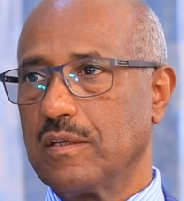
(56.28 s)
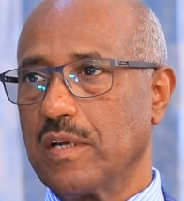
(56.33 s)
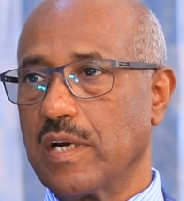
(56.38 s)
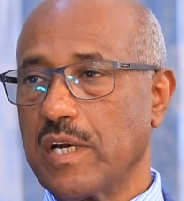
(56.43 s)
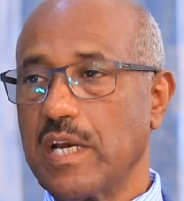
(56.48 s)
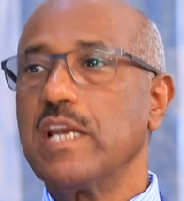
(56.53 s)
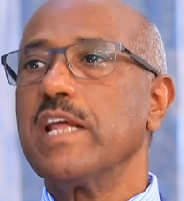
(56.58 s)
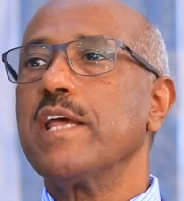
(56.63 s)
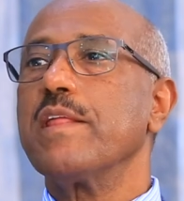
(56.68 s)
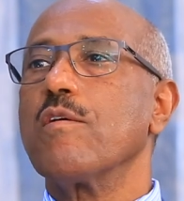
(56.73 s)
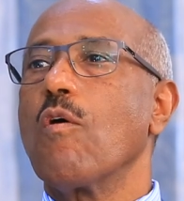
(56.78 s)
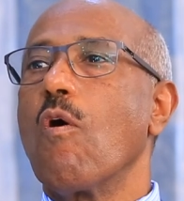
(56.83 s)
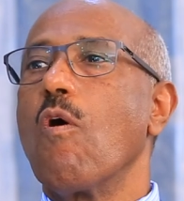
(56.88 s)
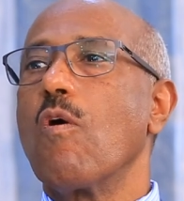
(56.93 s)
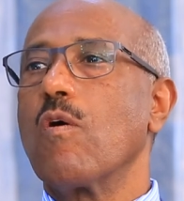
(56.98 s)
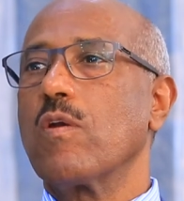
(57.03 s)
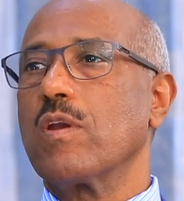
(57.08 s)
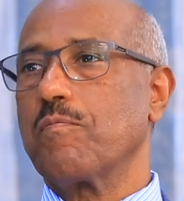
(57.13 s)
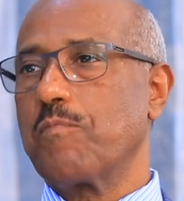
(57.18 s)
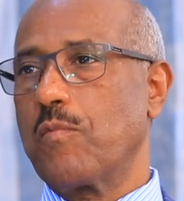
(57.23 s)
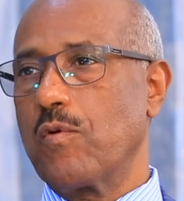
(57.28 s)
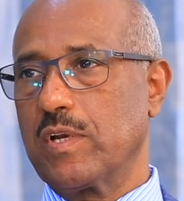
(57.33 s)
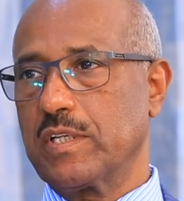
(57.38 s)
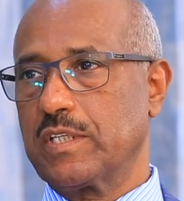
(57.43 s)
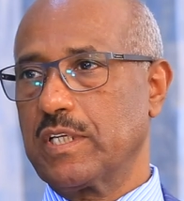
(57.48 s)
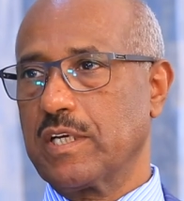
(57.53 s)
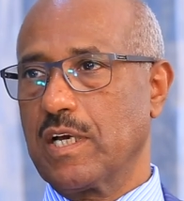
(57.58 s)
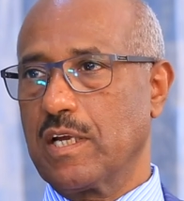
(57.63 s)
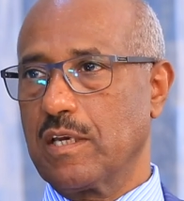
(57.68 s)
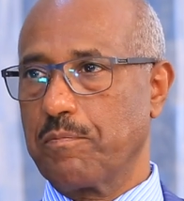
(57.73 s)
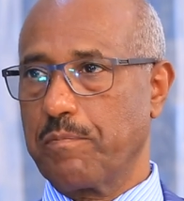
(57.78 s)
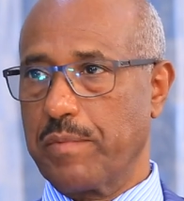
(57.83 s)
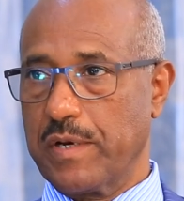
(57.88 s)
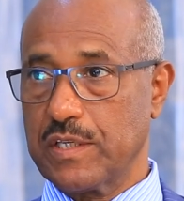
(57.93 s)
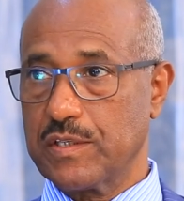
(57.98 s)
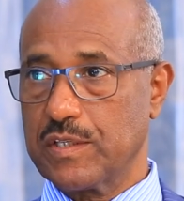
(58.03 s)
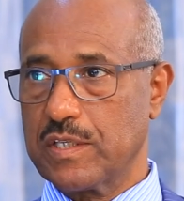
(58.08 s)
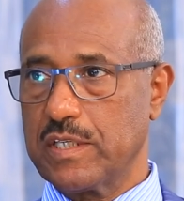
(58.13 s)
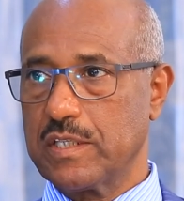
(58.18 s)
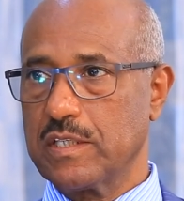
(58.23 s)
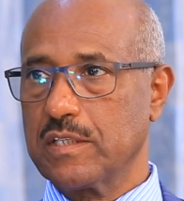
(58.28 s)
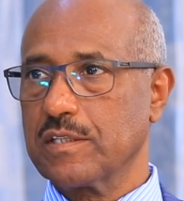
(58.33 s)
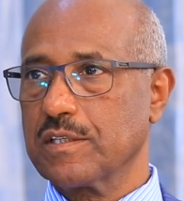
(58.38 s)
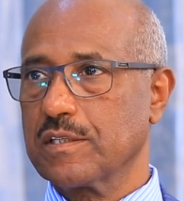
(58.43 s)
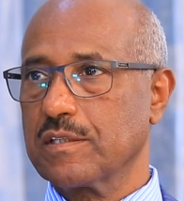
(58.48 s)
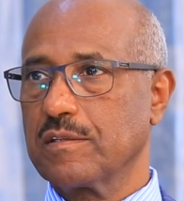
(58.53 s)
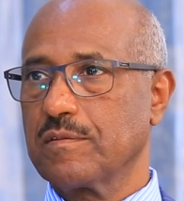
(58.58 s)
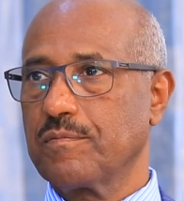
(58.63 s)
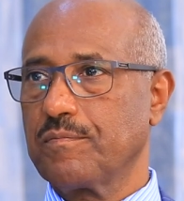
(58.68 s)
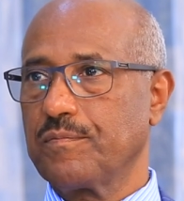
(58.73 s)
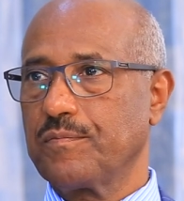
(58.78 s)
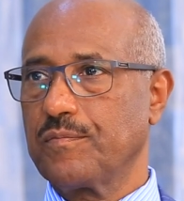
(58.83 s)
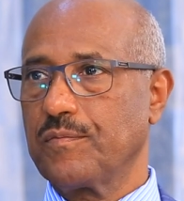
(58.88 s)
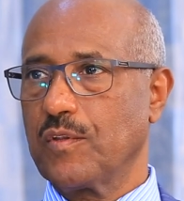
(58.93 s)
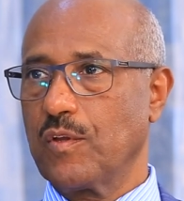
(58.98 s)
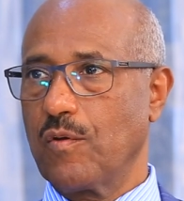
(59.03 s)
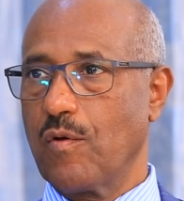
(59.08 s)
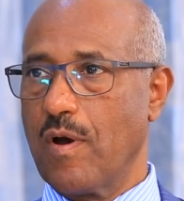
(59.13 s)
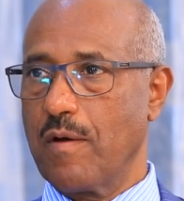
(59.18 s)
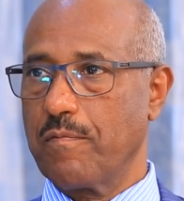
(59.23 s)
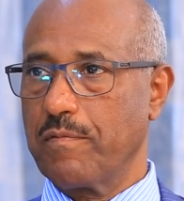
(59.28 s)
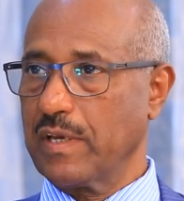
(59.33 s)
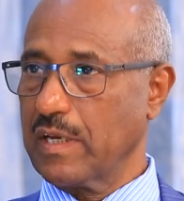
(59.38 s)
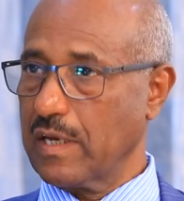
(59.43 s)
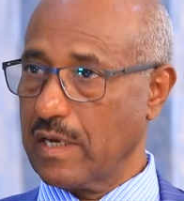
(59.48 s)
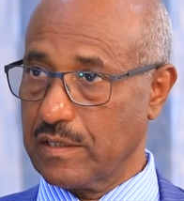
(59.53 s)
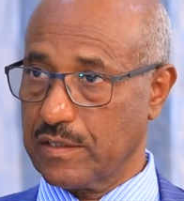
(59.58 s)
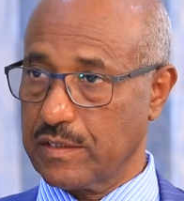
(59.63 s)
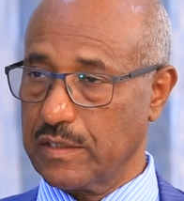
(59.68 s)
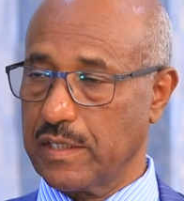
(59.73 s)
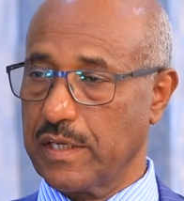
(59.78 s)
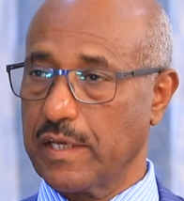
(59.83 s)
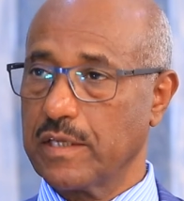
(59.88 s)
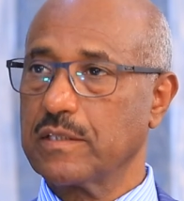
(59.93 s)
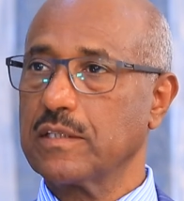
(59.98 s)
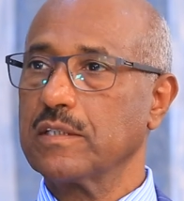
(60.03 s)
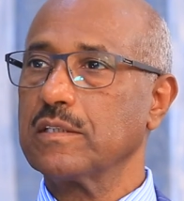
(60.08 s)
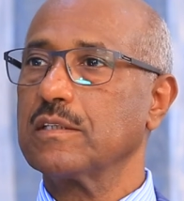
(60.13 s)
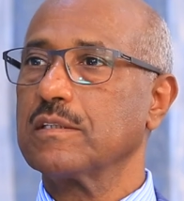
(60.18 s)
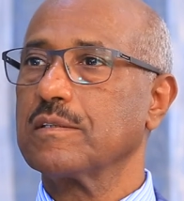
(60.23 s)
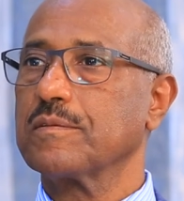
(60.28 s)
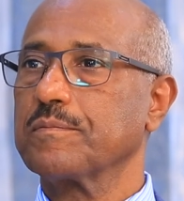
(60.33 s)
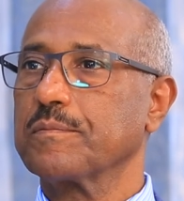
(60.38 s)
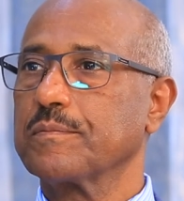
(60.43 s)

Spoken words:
release all political prisoners you have incarcerated